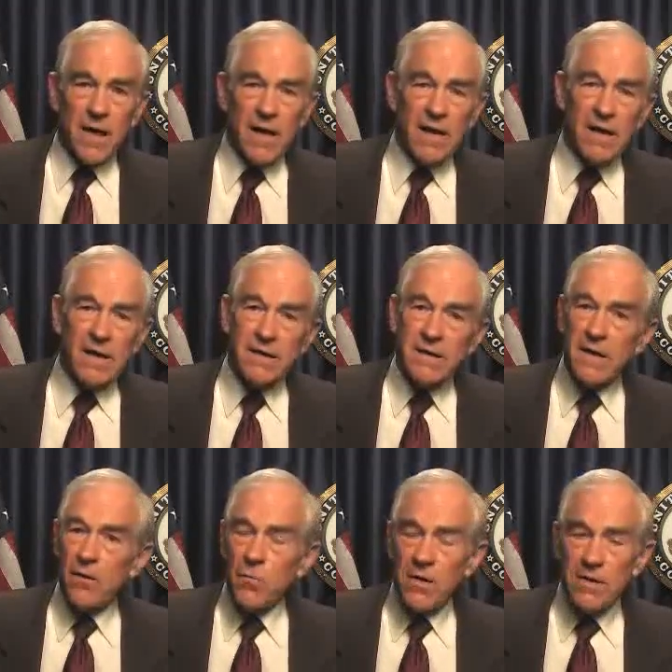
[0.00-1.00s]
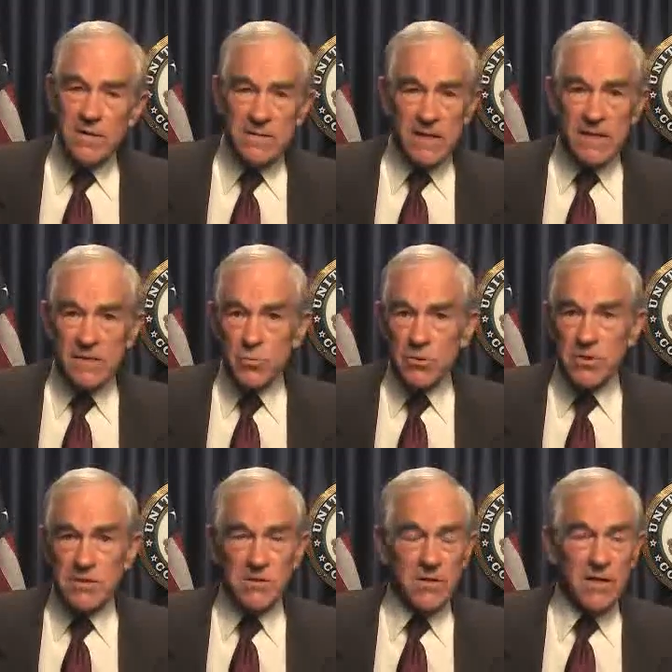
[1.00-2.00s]
And one of these days we're
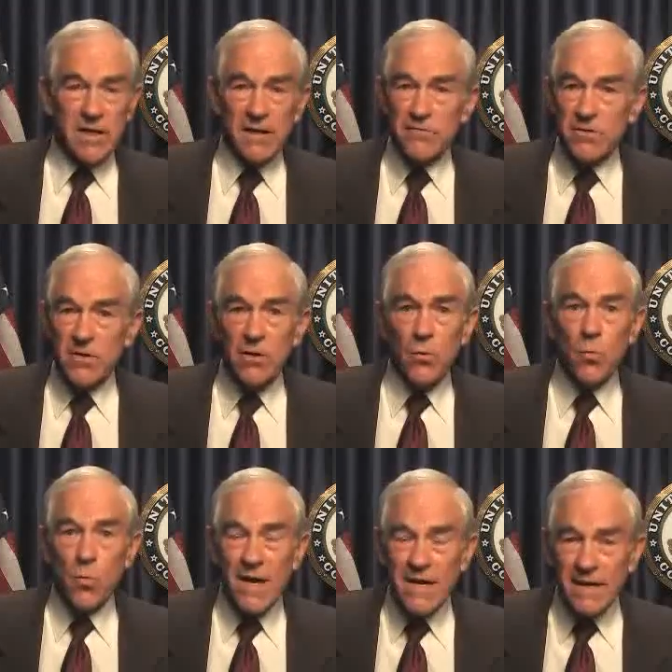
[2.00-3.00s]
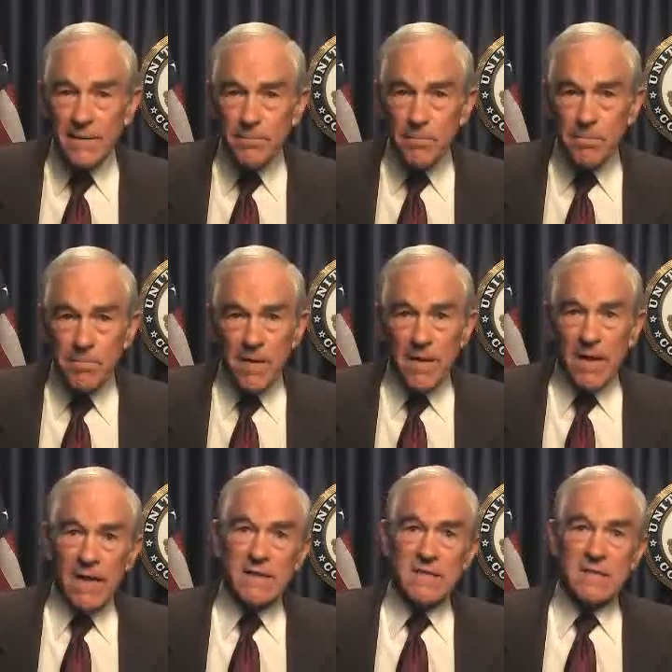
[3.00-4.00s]
just going to have to wake up
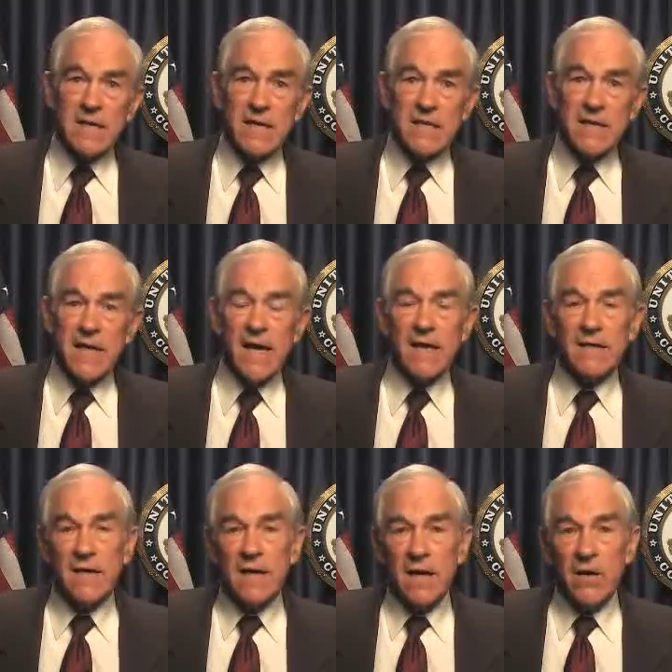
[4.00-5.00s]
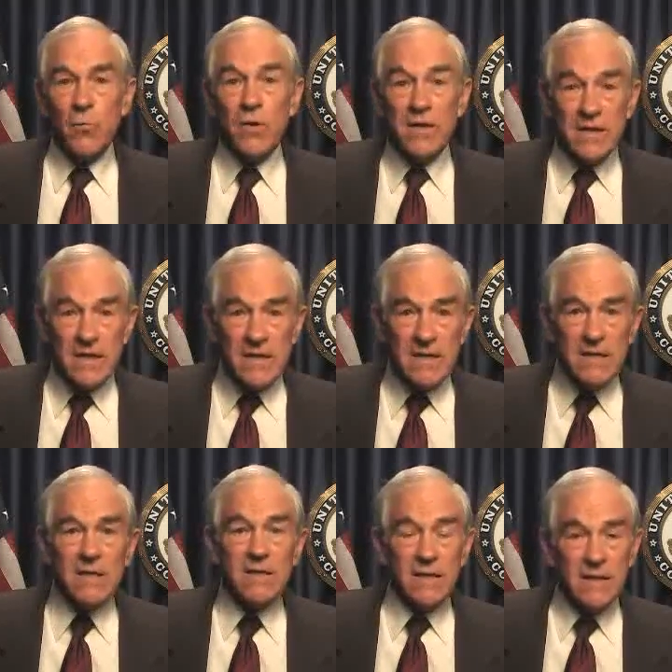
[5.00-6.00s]
and say that we
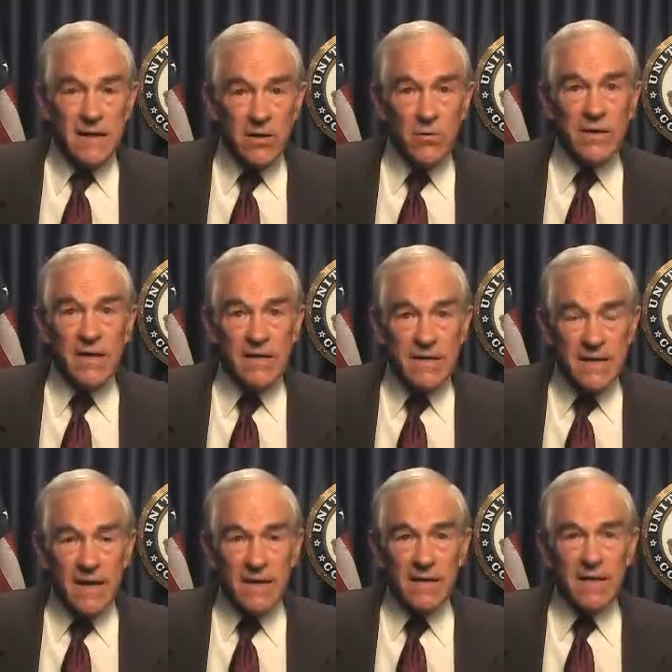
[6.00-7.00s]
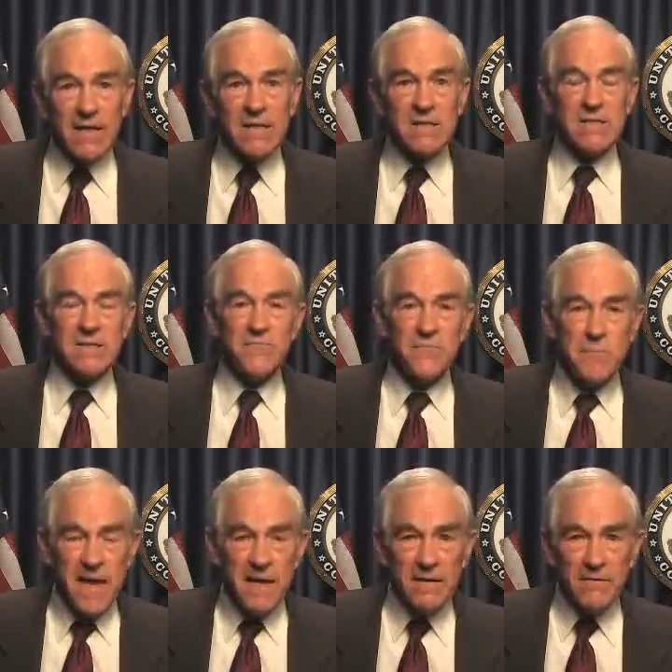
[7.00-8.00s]
need to liquidate debt. This is
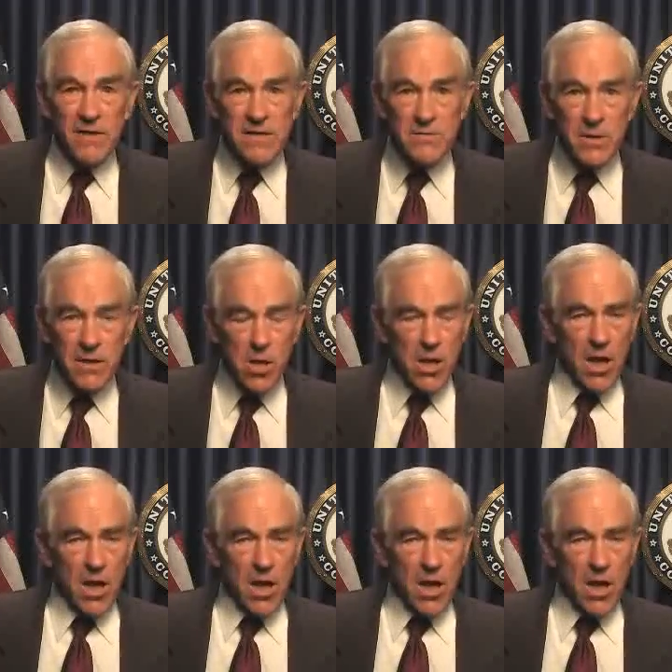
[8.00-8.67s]
malinvestment.